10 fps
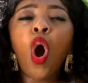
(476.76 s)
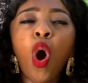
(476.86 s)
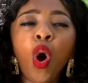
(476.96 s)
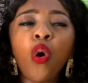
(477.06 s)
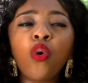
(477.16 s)

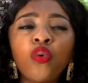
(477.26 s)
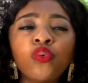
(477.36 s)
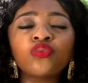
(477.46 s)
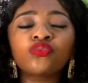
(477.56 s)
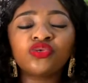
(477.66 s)

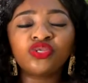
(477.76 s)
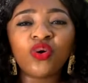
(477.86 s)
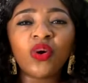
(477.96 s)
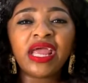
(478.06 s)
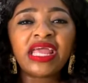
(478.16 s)
oh,
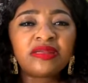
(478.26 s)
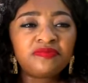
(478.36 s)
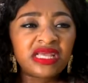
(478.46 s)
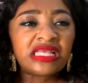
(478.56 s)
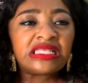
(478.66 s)
so it
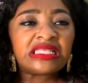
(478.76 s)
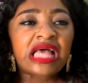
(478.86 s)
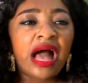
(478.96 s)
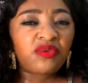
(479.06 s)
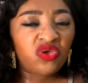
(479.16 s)
means
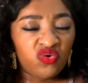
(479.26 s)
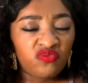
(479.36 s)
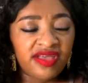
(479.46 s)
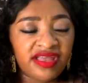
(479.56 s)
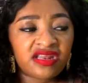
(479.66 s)
I'm
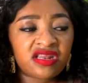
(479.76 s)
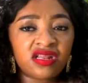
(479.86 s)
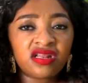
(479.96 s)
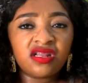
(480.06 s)
human